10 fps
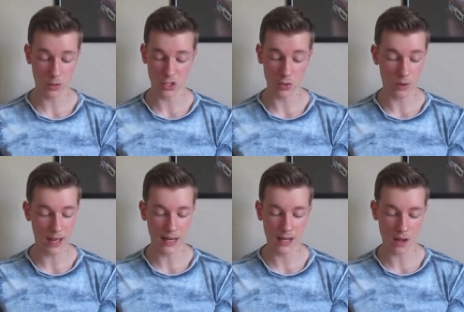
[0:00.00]
which is what
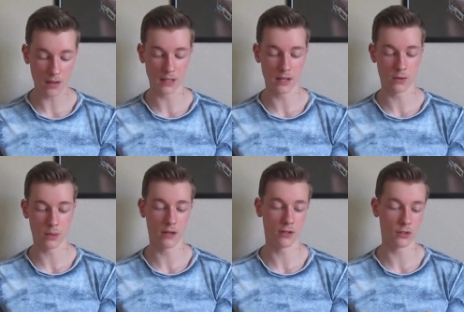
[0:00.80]
any content
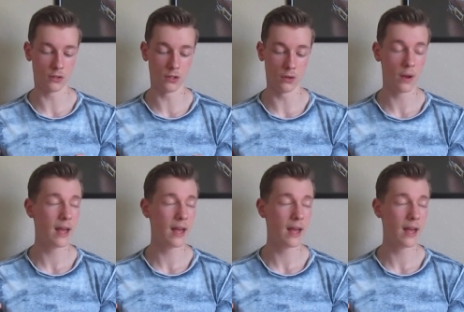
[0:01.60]
creator should do.